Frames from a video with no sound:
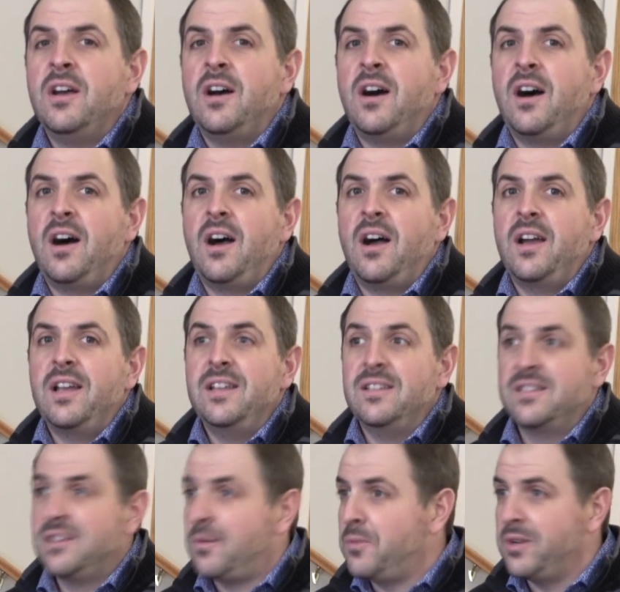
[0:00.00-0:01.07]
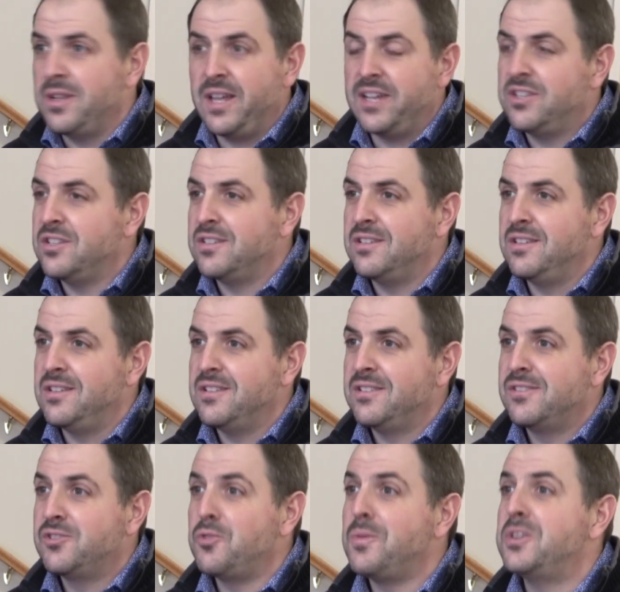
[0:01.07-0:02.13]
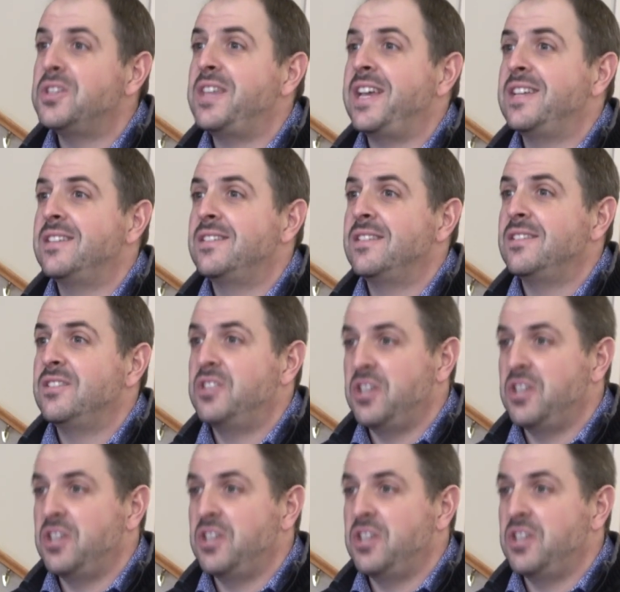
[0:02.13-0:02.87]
uh, in summary, like just so much thanks